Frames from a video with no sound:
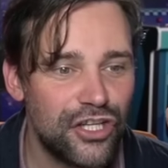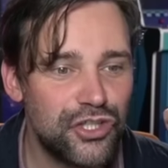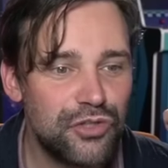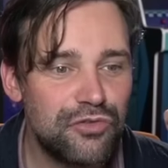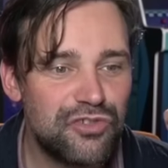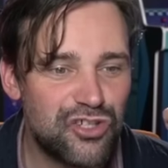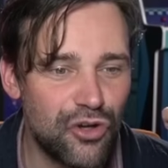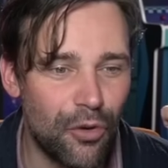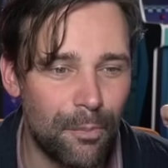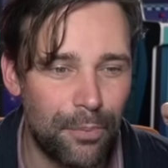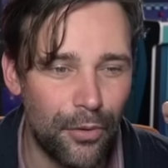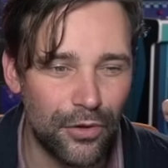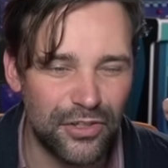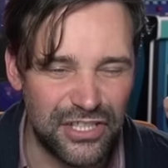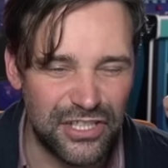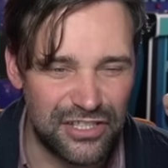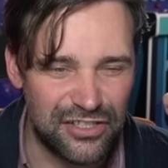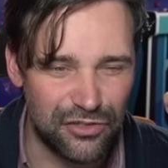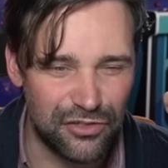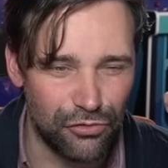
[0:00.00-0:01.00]
Use your
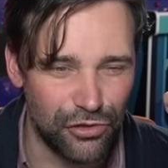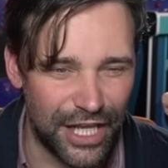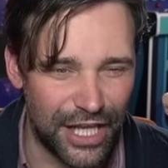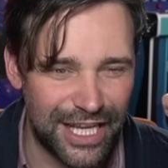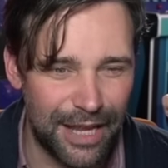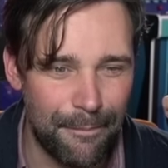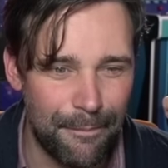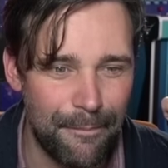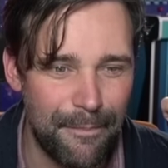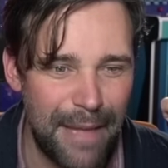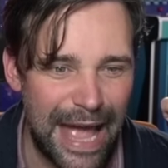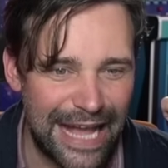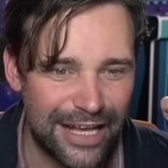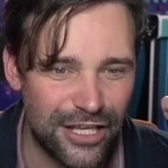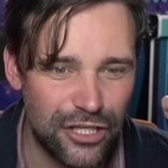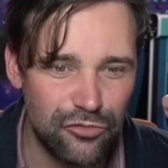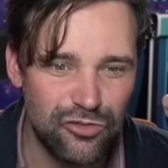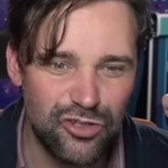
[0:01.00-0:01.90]
bodysuit like a mech.